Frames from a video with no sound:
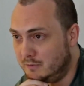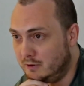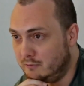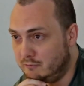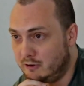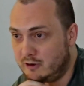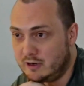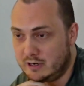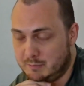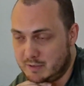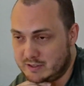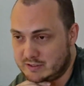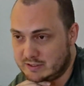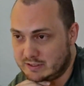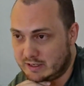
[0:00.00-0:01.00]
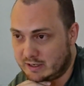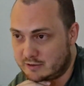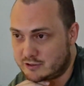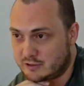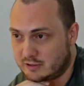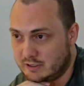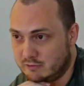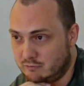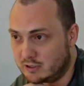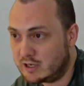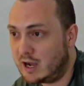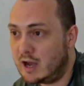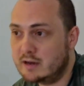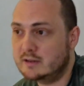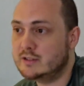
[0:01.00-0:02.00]
very messy actually.
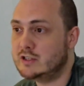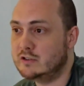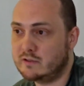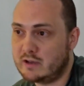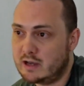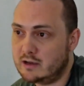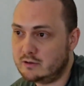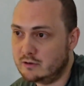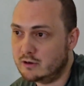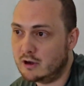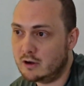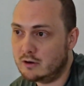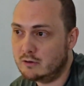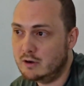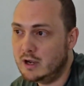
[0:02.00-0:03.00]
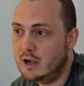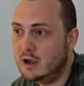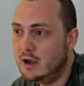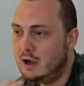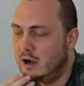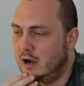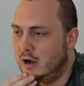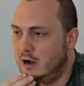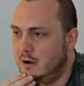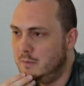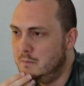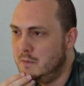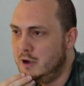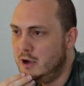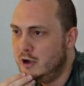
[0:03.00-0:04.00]
Regardless of how you go,
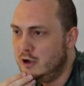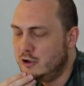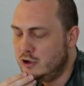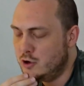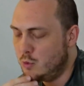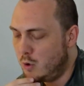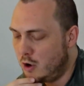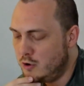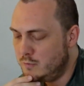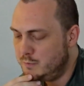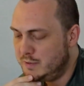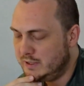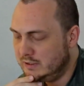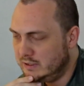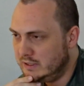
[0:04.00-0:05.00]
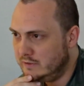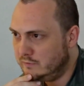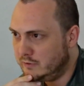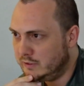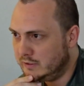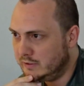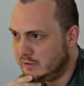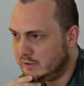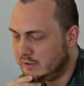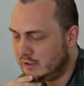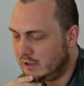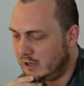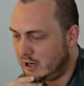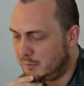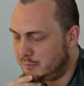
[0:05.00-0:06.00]
you won't be leaving
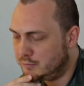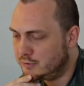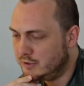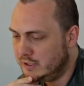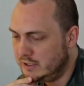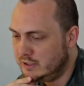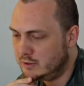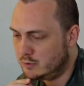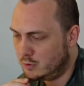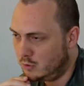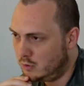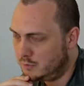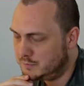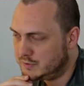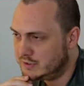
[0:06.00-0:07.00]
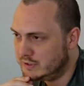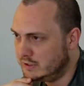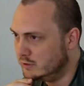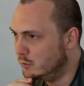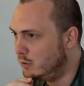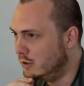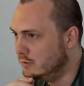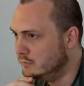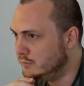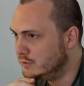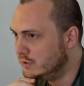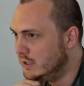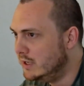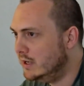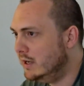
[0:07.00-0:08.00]
a pretty corpse, in
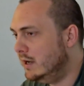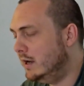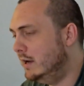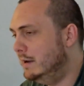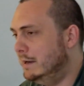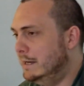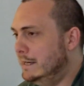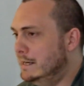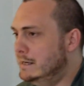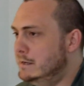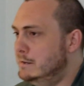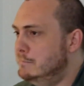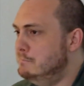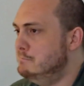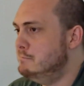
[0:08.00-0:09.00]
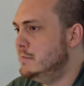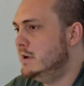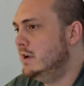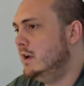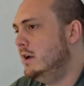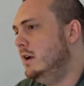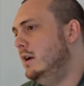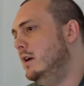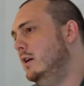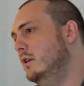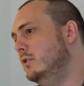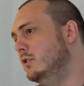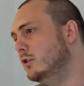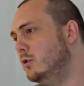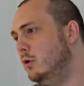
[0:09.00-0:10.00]
quotes.
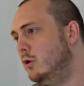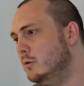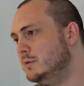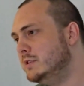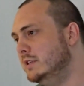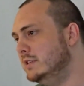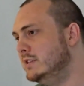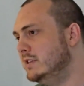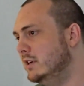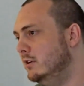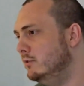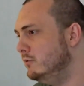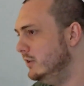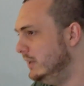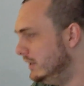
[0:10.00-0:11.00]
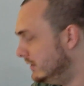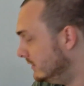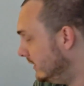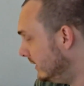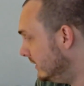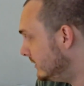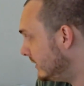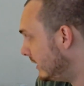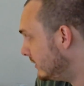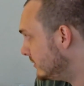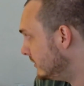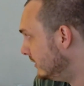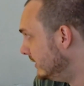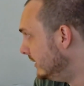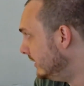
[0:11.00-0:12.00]
The corpse itself, it's
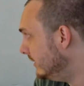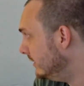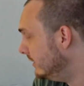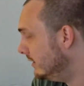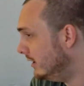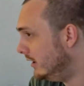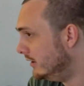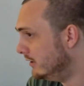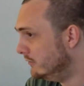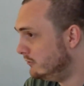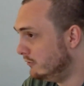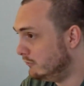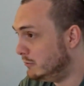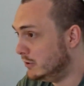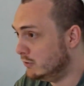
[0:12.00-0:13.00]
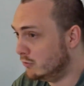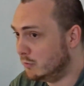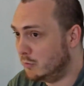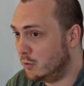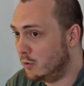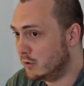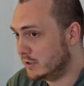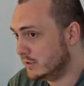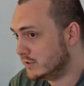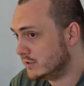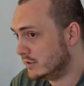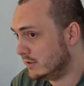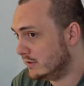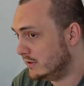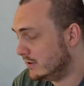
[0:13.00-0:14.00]
actually, if you've been to a morgue, it's
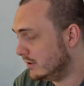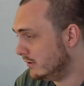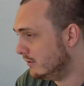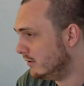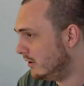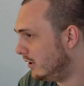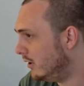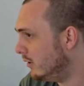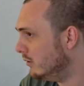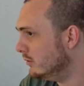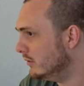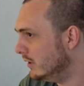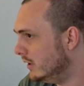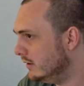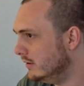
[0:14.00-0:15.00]
a whole